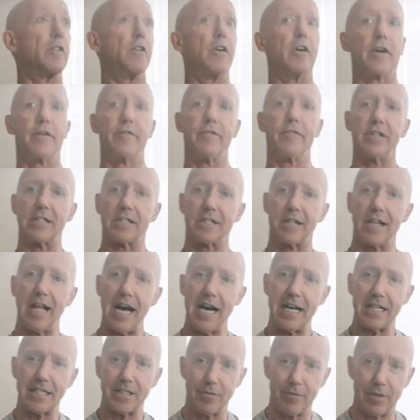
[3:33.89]
how long ever this
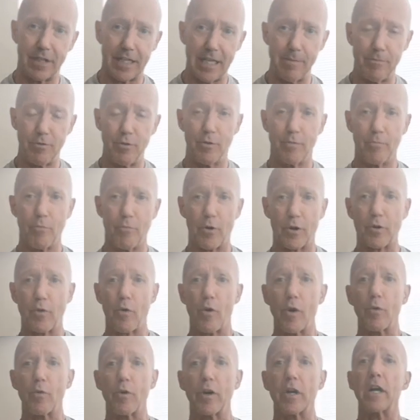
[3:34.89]
lasts, we keep doing more
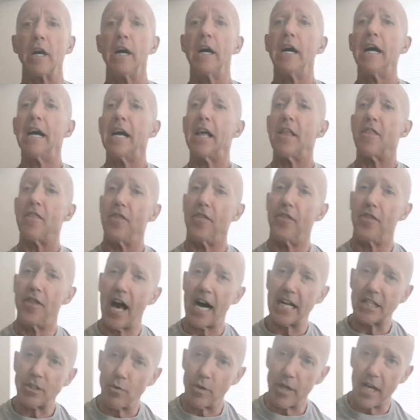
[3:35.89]
core work,
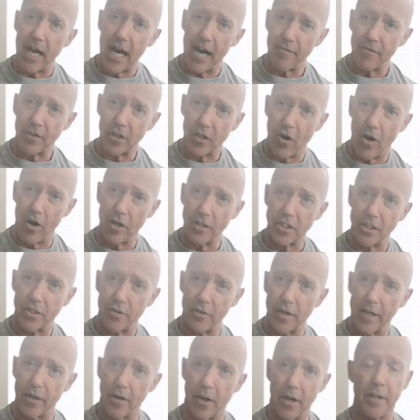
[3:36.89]
that's what you have to
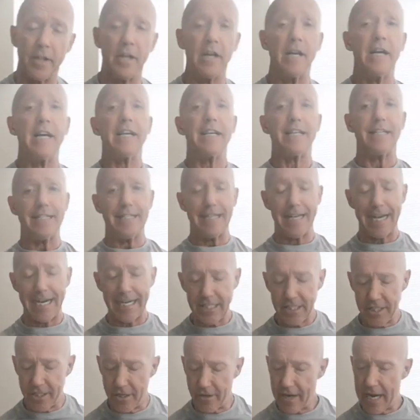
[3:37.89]
concentrate on.
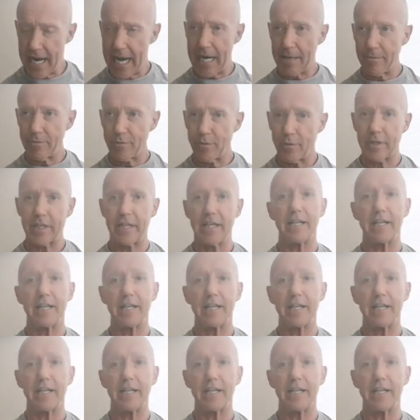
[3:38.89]
Yes, your abs will